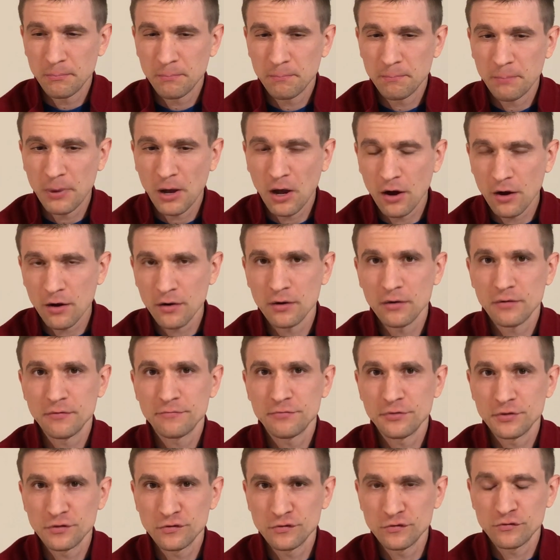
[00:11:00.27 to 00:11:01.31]
part
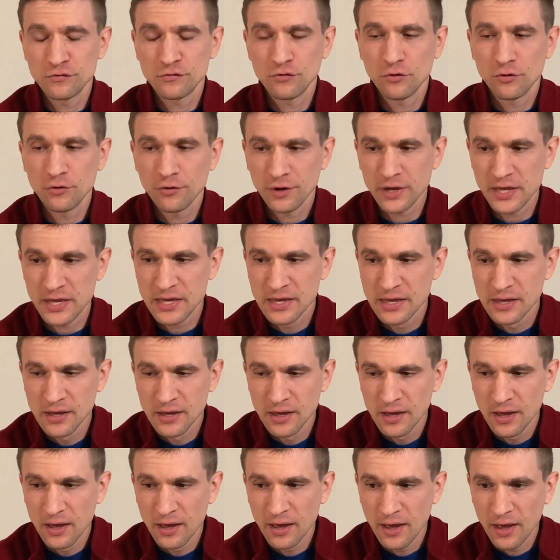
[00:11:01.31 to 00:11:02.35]
of the story,
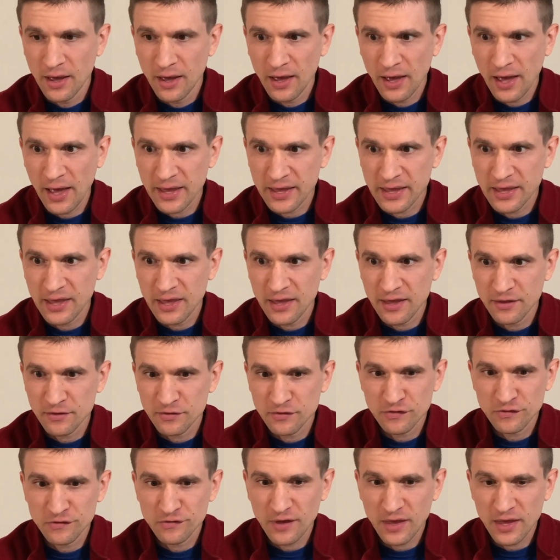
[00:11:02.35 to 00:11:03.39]
I can
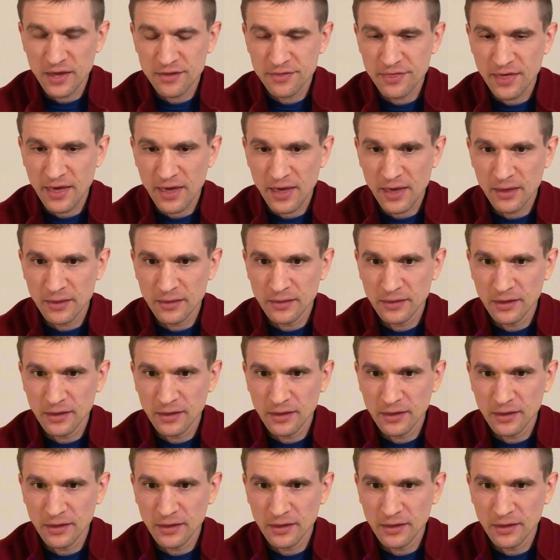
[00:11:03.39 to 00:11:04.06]
say that